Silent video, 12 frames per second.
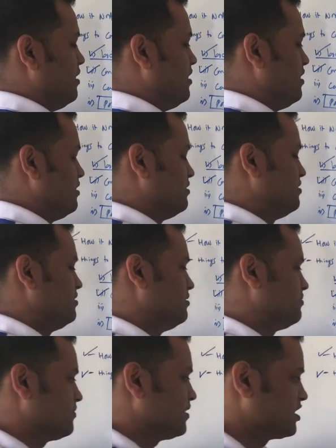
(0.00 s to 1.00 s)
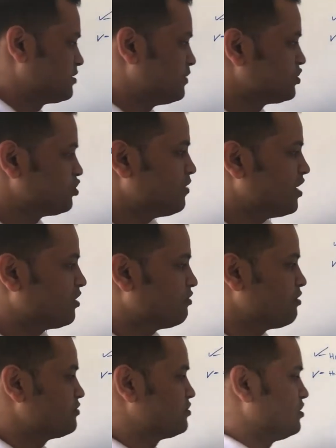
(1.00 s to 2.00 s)
and expensive
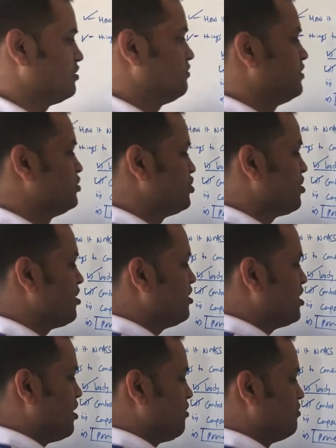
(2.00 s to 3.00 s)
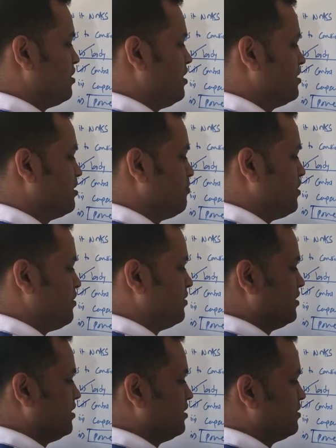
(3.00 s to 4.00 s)
microwaves will generally have higher
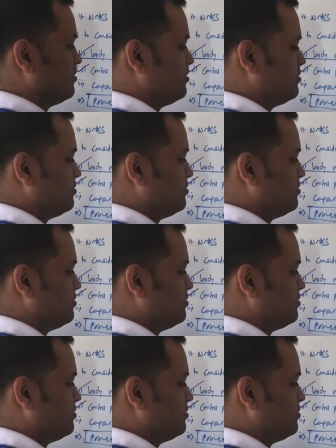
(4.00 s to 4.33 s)
power, like